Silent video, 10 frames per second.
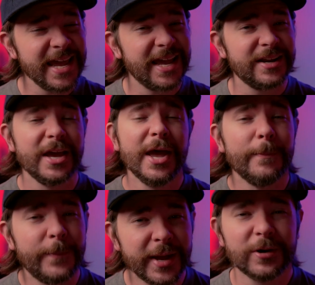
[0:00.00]
and
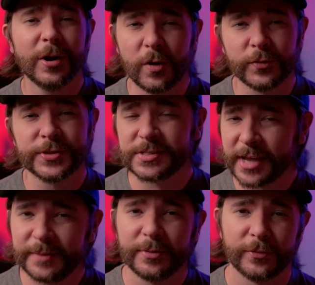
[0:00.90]
better
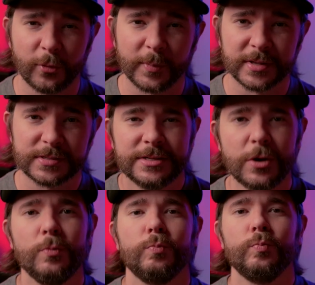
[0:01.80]
over-the-side performance.
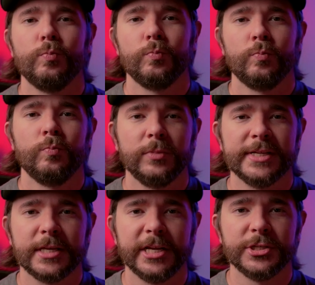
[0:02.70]
So, let's get